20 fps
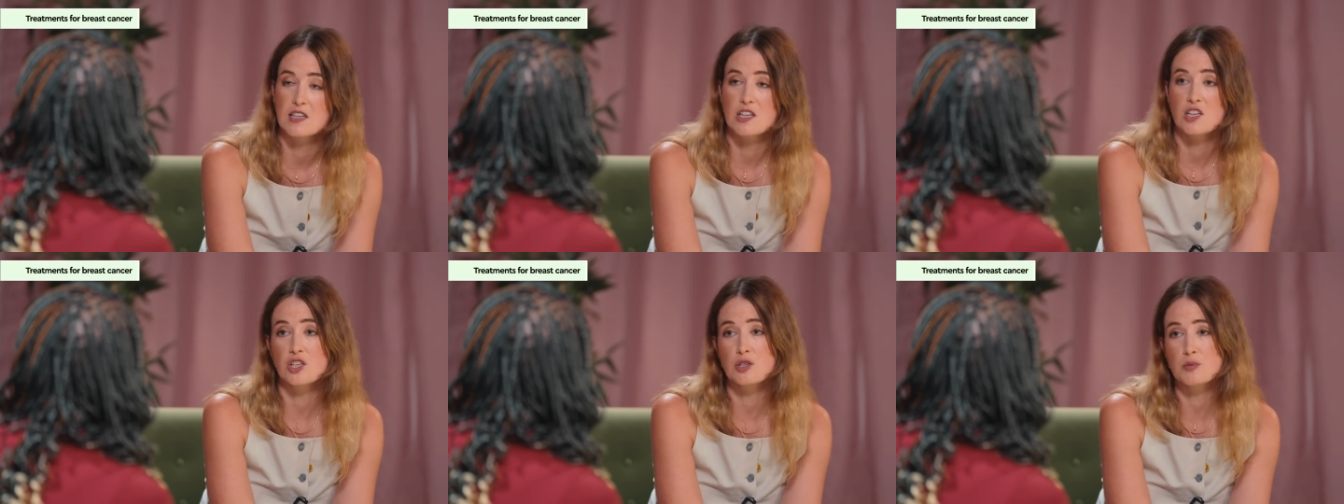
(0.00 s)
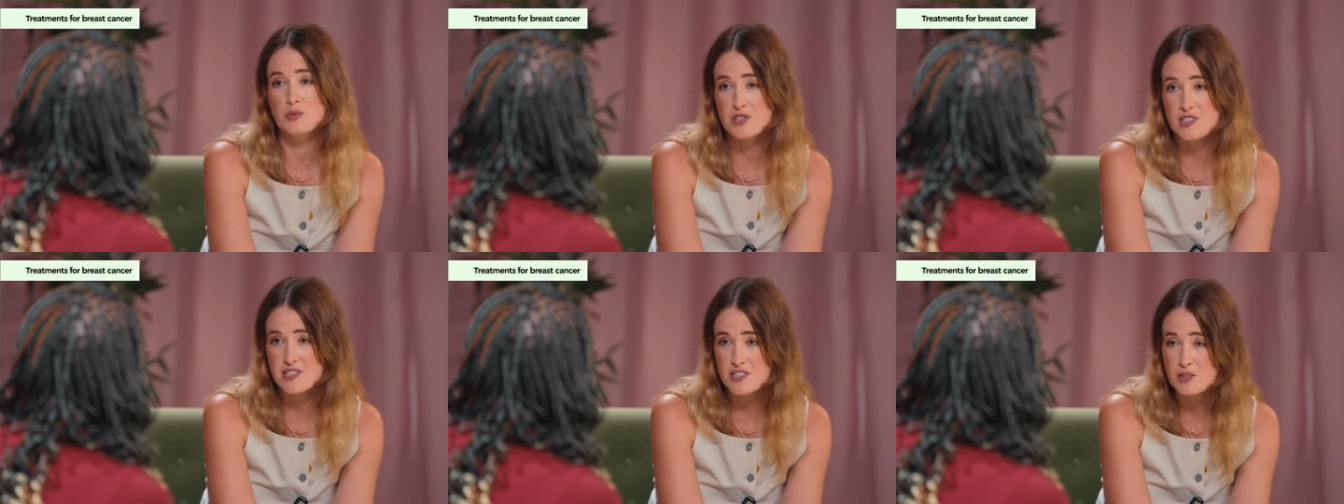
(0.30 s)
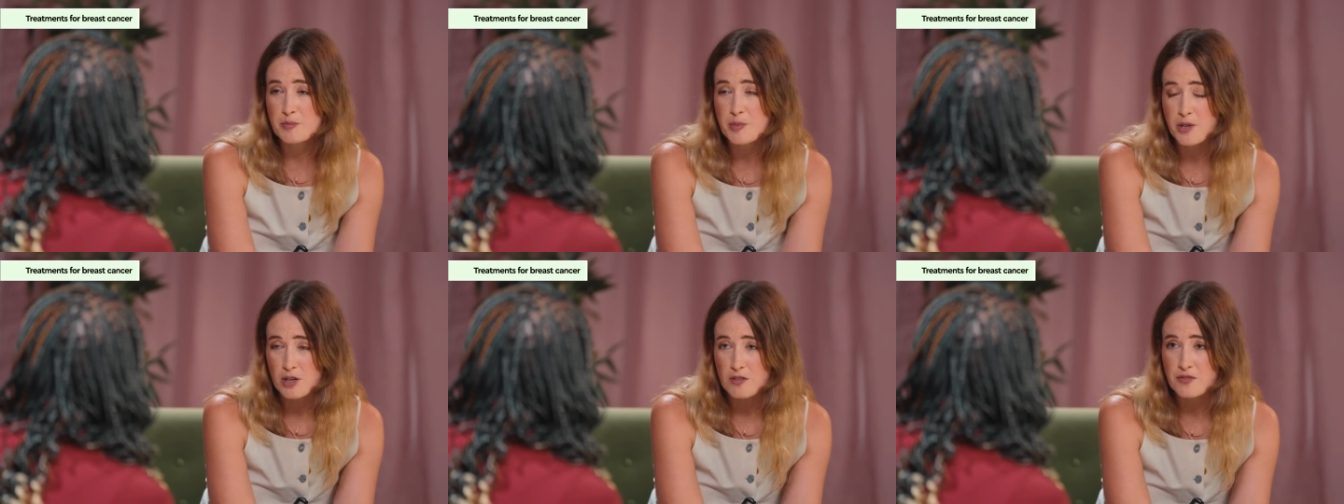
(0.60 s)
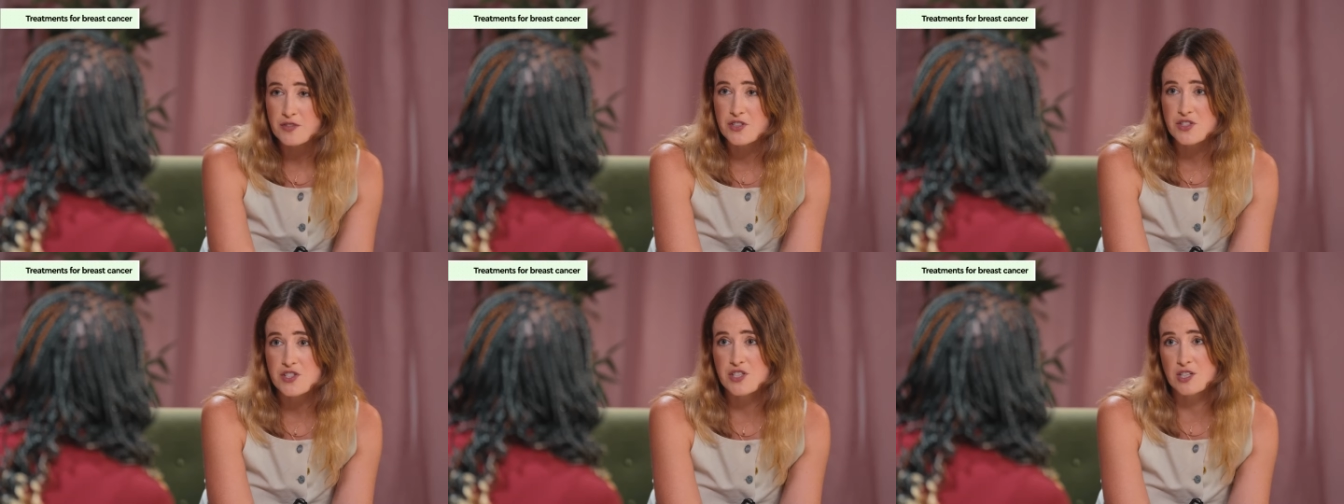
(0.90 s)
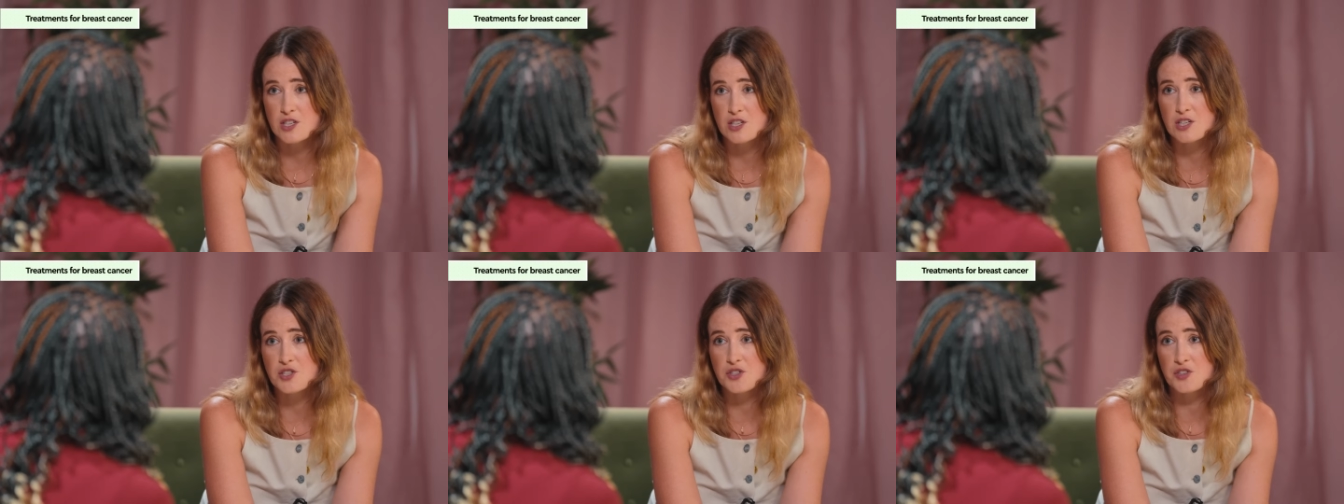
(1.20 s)
you will still be offered
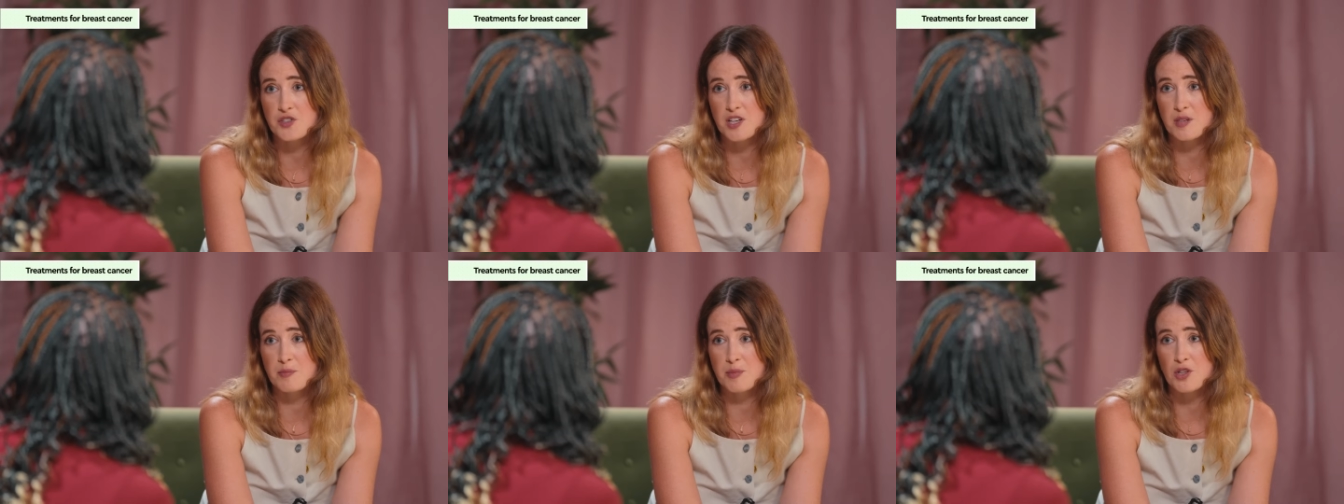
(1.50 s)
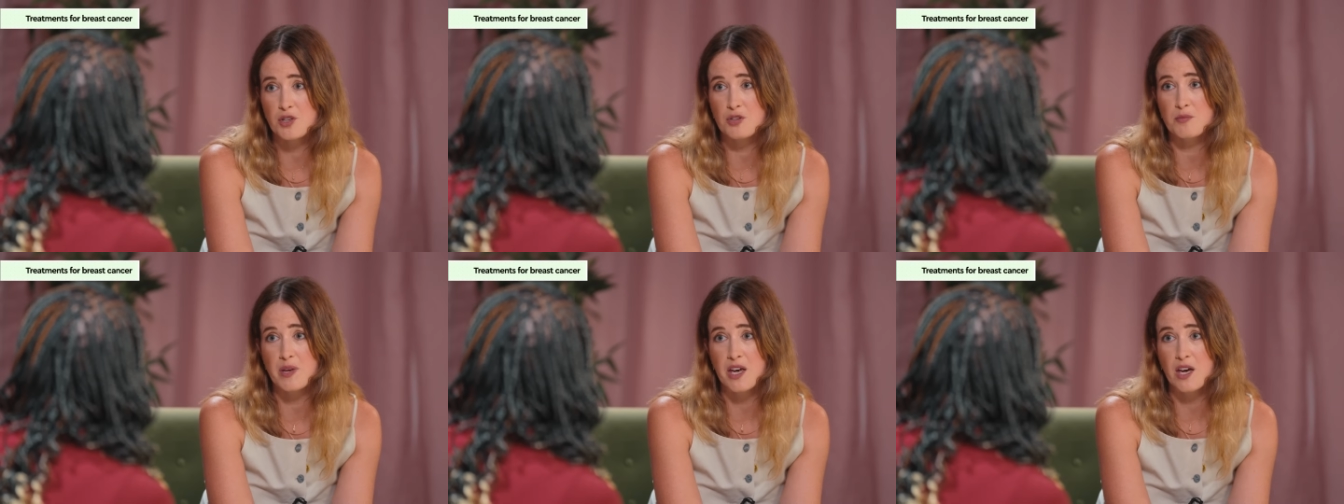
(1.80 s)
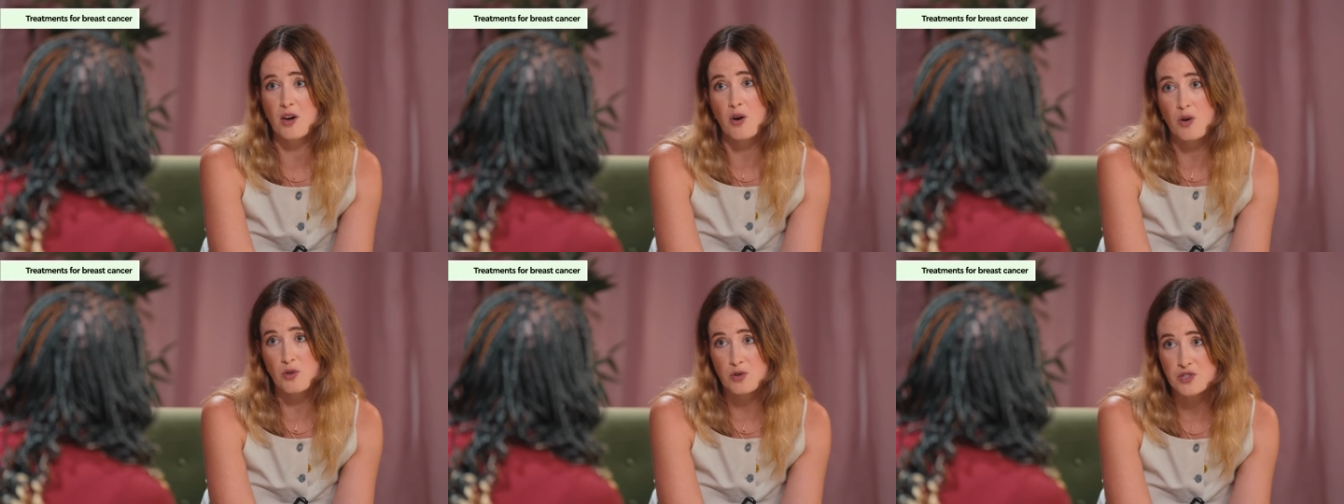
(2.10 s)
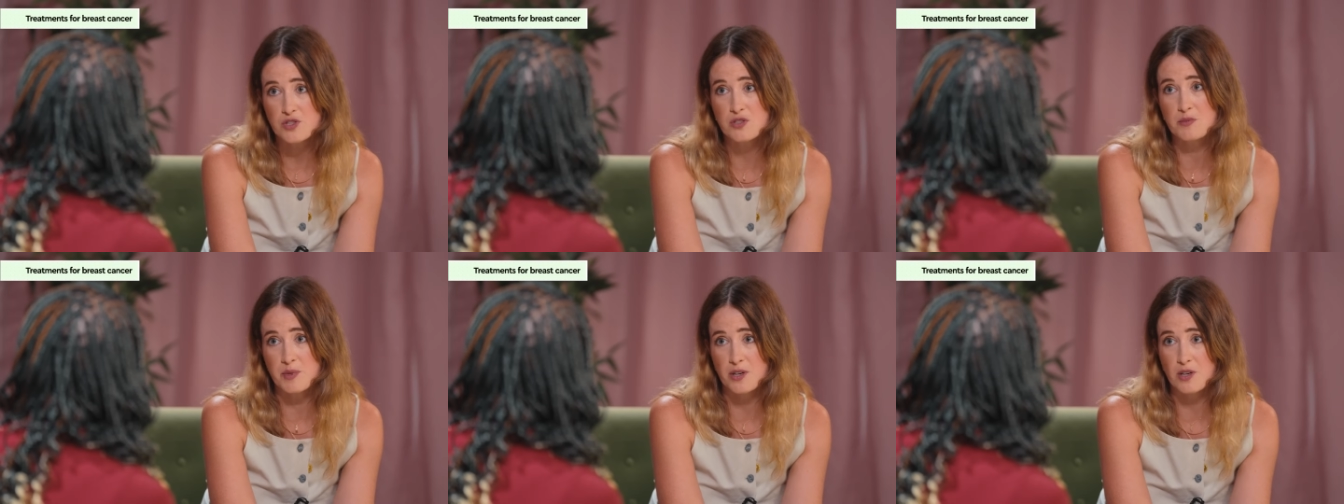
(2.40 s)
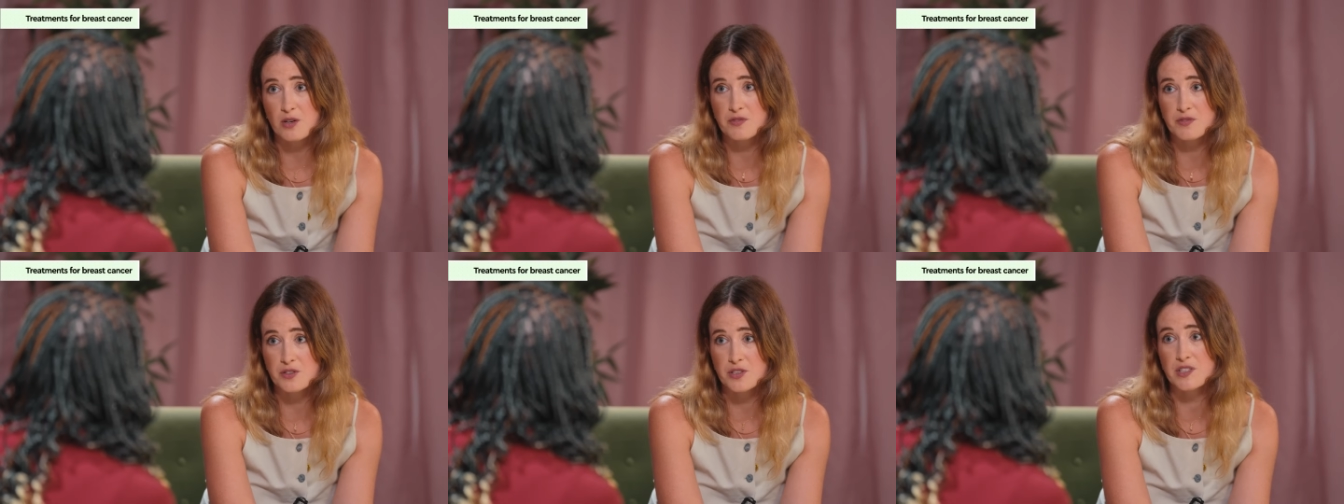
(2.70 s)
surgery, but you may also be
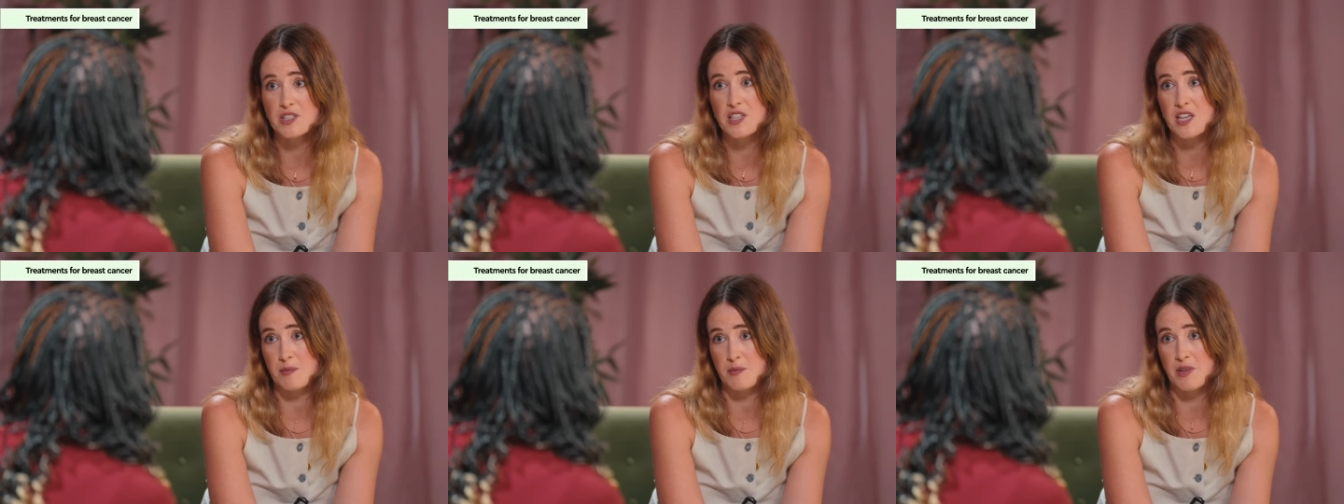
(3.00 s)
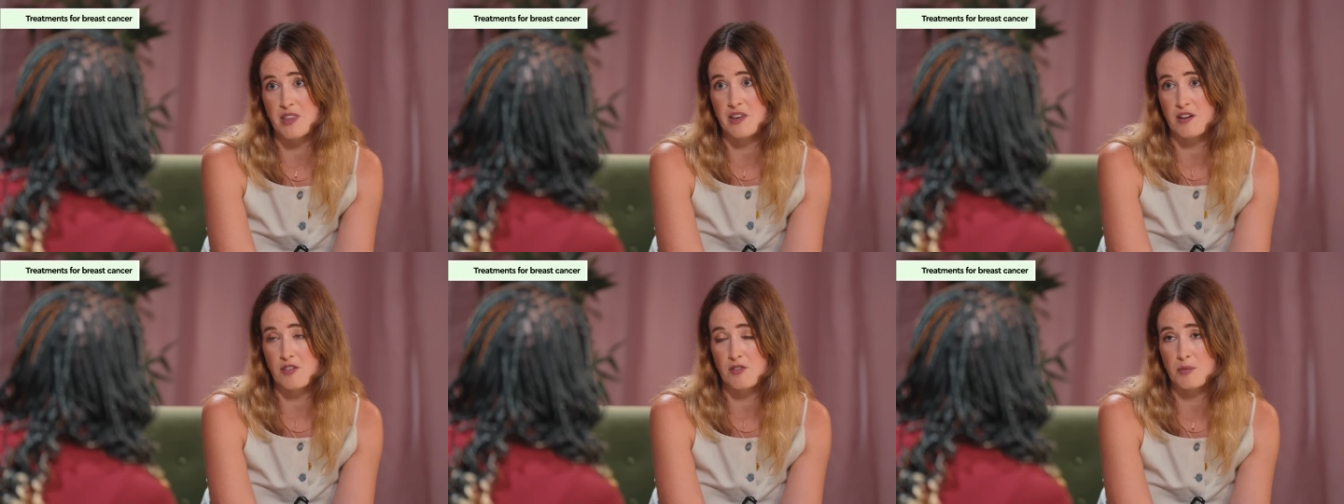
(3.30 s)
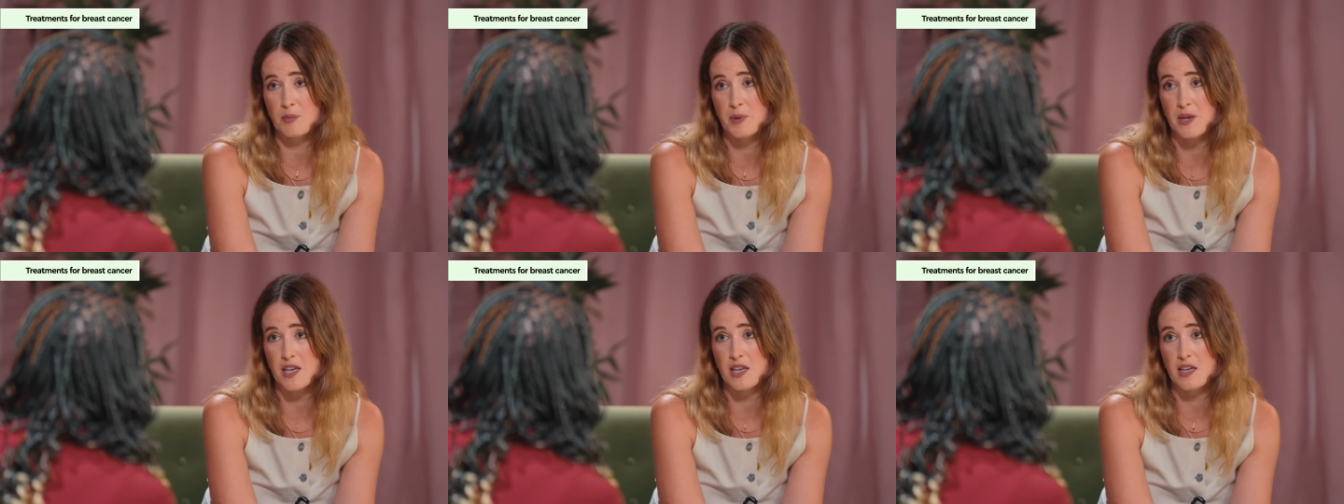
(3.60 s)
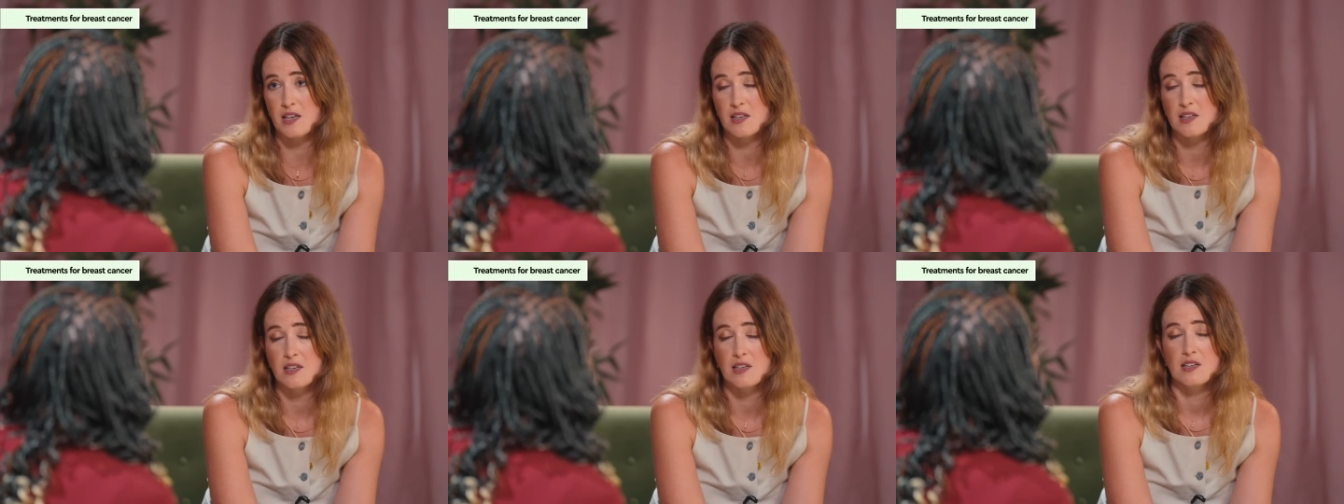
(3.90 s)
offered chemotherapy.